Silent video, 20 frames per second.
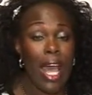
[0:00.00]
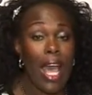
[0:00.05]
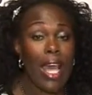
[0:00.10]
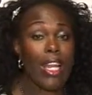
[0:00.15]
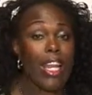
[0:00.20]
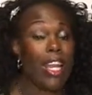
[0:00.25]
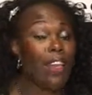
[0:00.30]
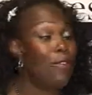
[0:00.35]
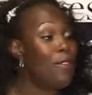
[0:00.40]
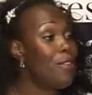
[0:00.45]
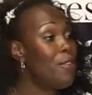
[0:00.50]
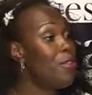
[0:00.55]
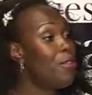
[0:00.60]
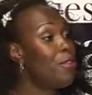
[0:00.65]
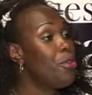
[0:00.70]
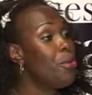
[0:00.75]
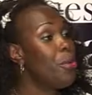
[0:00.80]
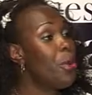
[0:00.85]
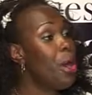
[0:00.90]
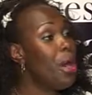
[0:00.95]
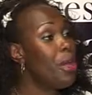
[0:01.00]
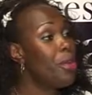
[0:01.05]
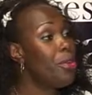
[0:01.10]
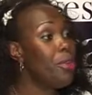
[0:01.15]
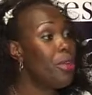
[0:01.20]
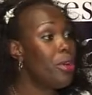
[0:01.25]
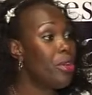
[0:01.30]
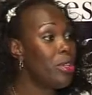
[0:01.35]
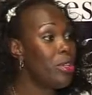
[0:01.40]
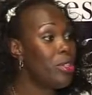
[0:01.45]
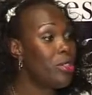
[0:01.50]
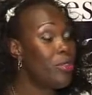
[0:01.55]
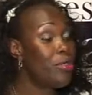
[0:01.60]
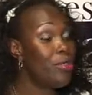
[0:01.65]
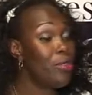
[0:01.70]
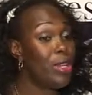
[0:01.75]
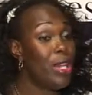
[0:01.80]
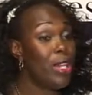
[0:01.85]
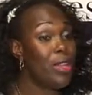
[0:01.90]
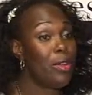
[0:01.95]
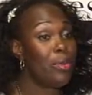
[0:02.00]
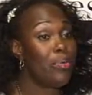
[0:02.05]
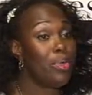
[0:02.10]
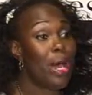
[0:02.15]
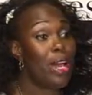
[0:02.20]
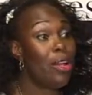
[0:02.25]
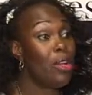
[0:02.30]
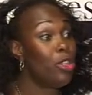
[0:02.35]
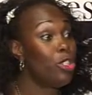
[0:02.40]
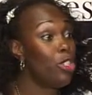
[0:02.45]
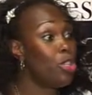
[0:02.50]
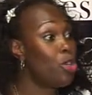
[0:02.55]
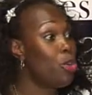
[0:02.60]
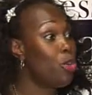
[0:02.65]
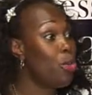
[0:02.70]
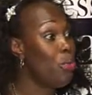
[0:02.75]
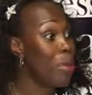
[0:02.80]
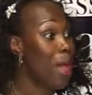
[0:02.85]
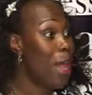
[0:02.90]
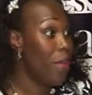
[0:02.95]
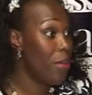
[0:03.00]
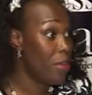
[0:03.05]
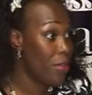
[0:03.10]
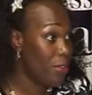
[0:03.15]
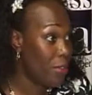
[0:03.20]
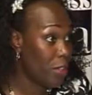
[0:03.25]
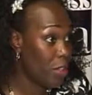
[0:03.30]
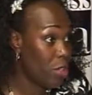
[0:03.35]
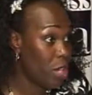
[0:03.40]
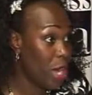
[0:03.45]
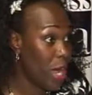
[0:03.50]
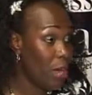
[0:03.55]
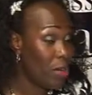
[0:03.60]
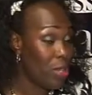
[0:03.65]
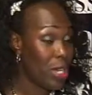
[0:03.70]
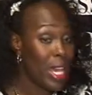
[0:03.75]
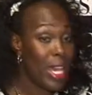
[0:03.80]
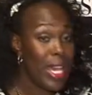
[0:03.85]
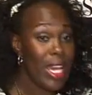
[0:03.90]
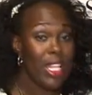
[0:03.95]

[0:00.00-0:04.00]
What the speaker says: And even if you are not fully the biological parent of the child,